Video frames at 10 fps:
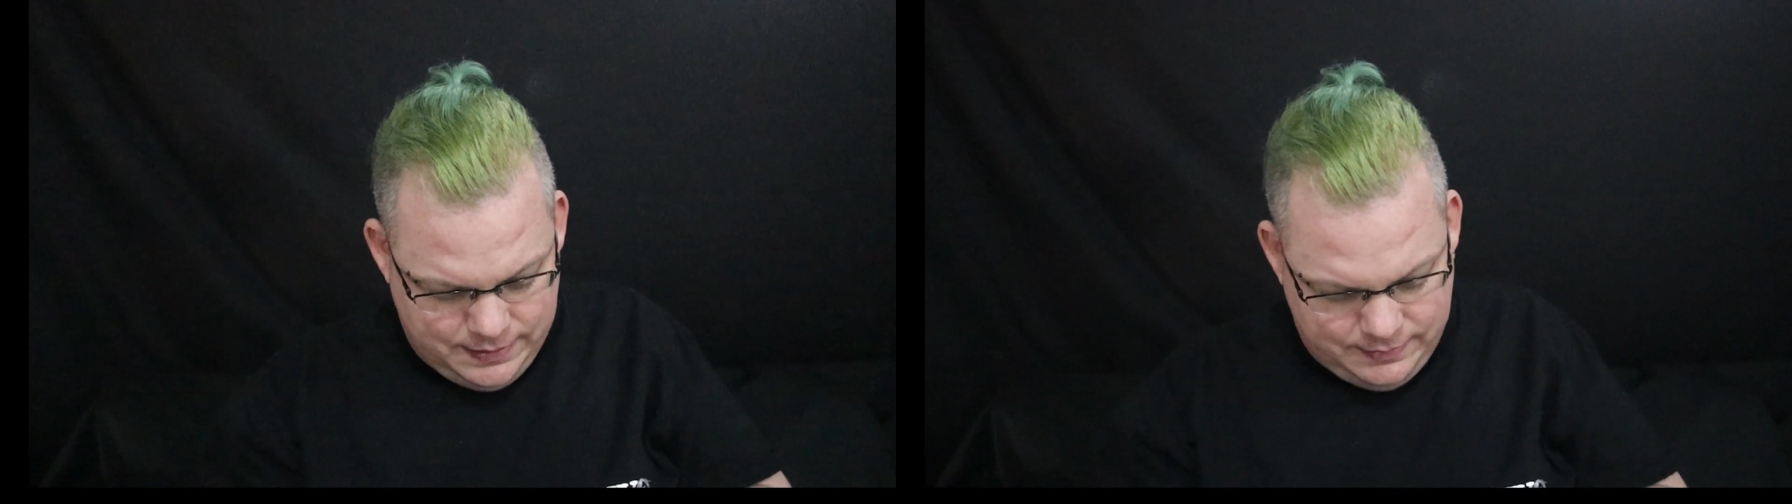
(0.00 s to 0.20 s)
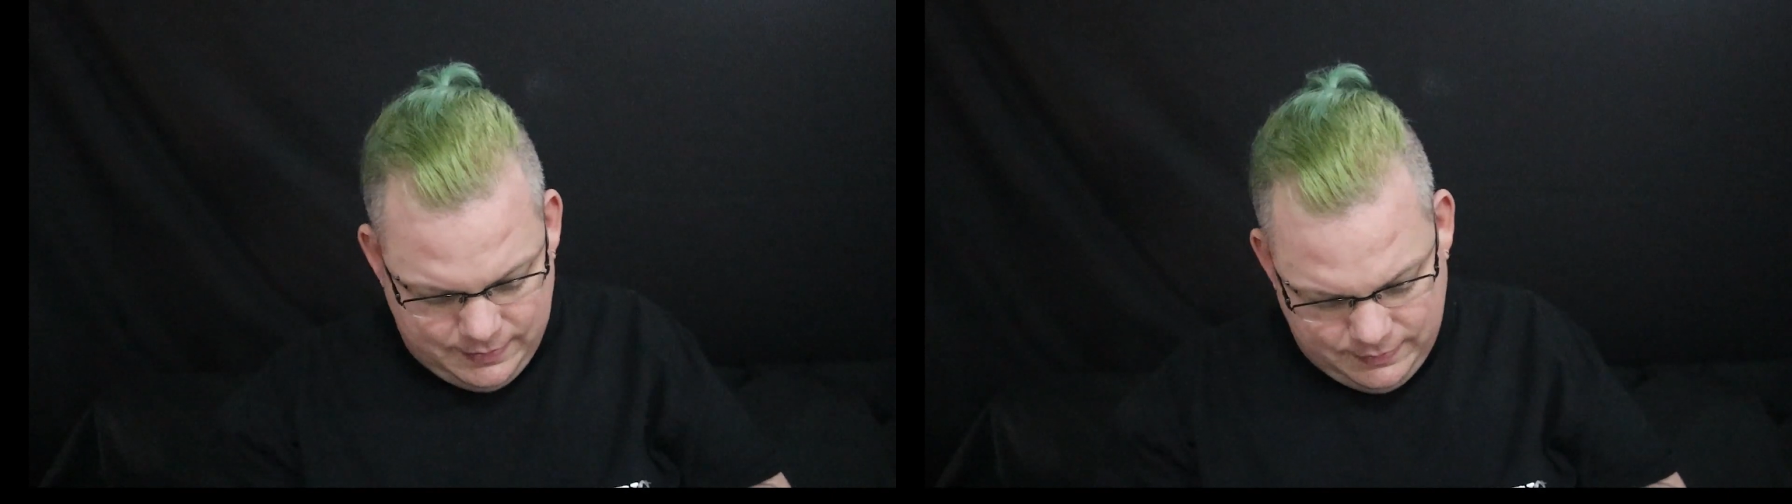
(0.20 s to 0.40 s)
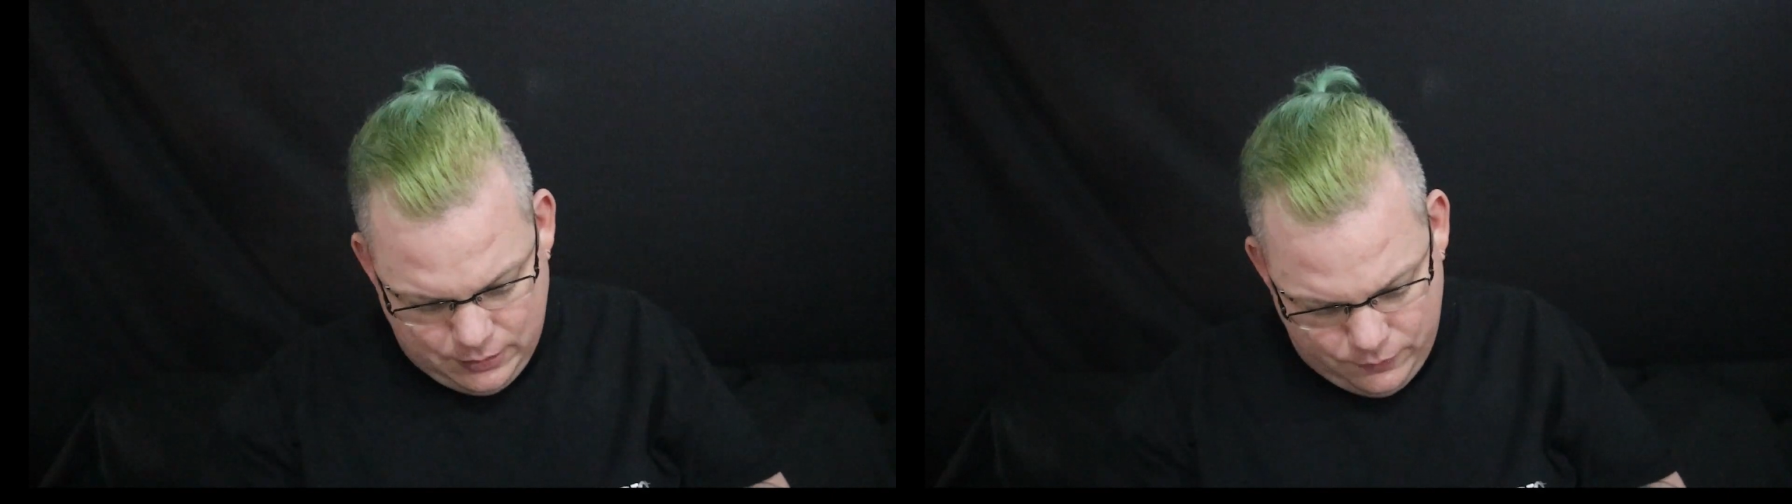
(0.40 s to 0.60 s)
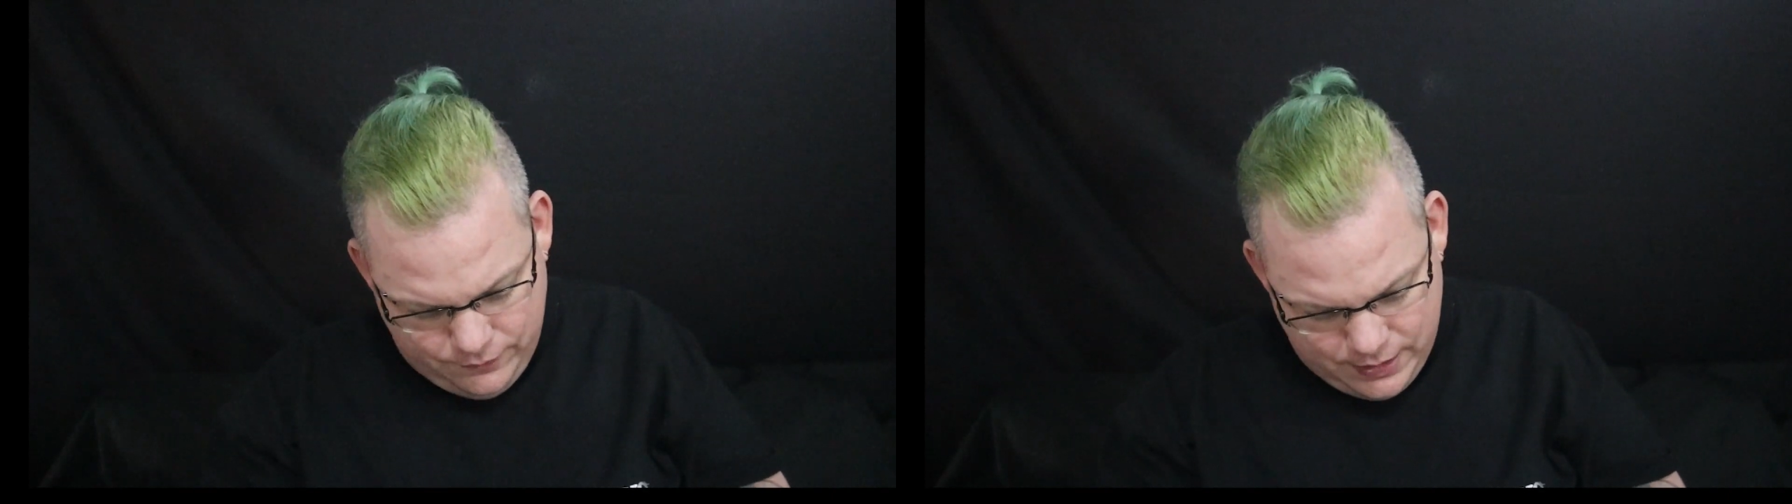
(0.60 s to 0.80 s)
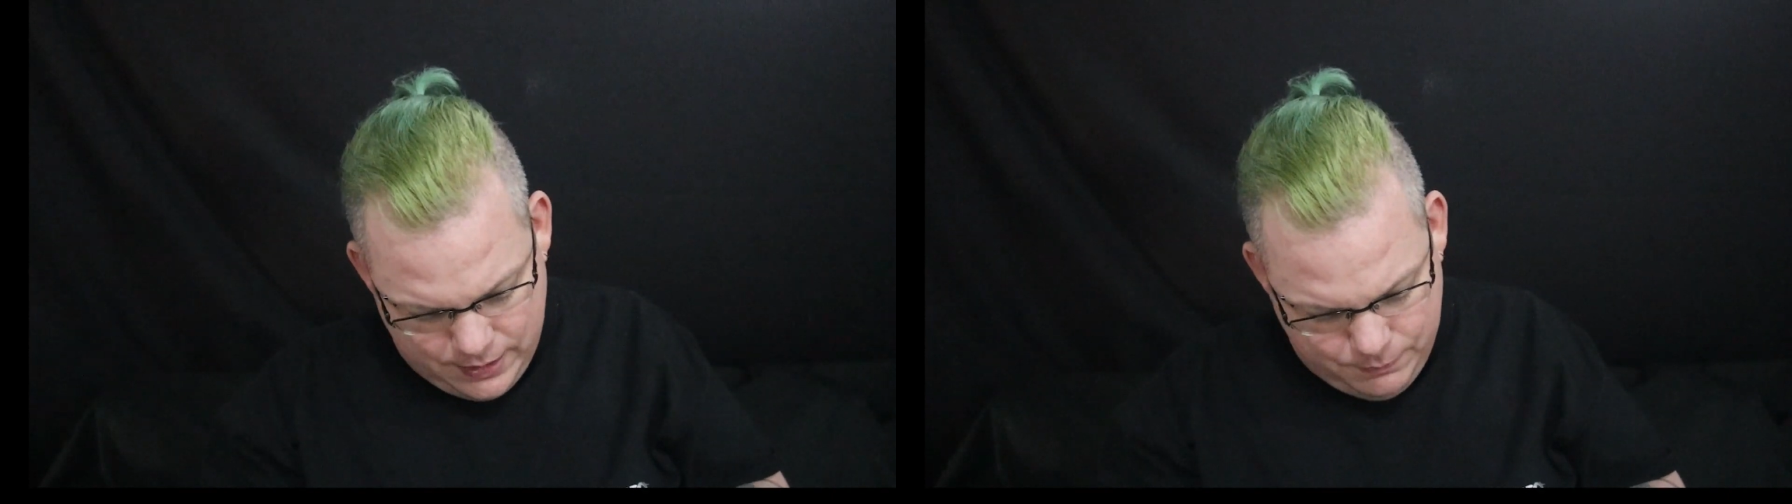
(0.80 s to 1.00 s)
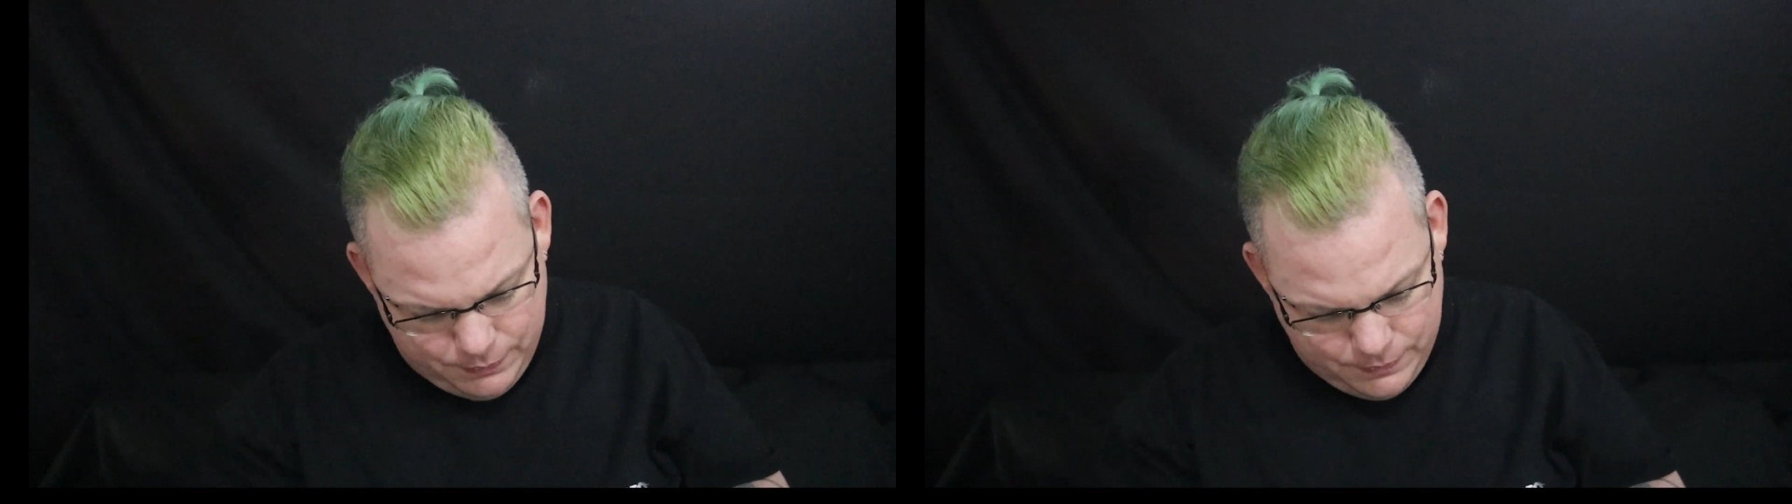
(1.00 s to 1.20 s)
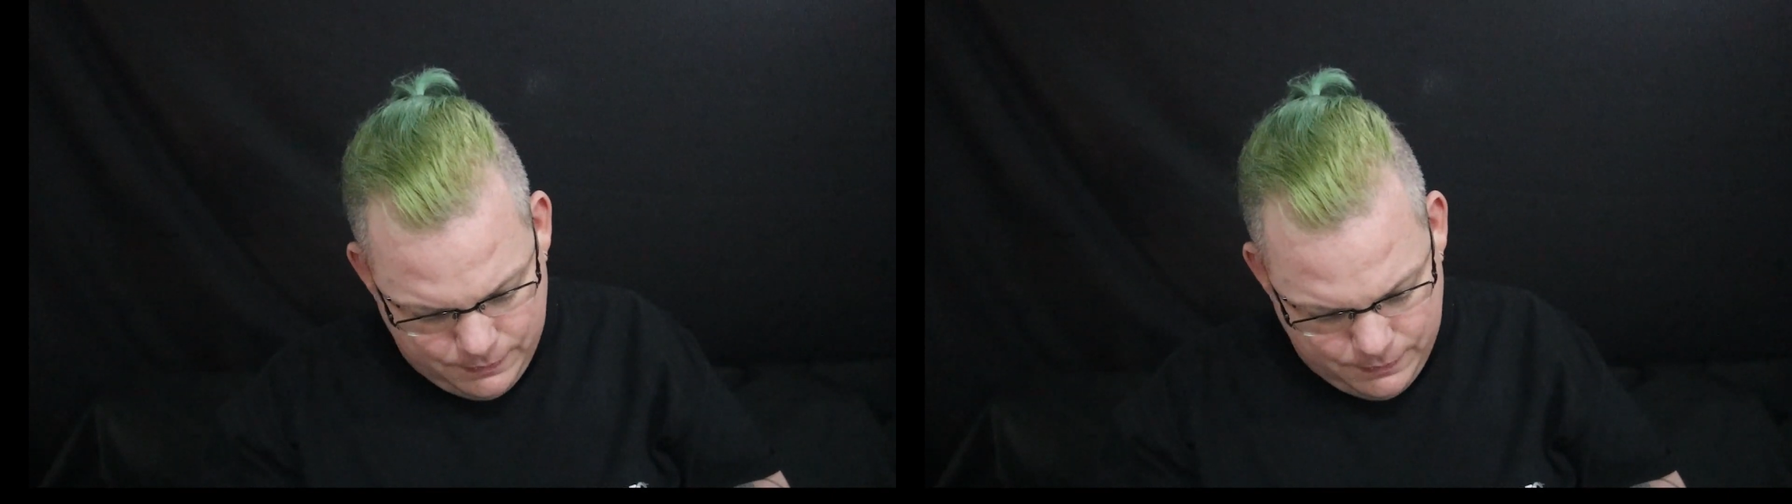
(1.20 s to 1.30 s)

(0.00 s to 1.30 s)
It says Hellvape.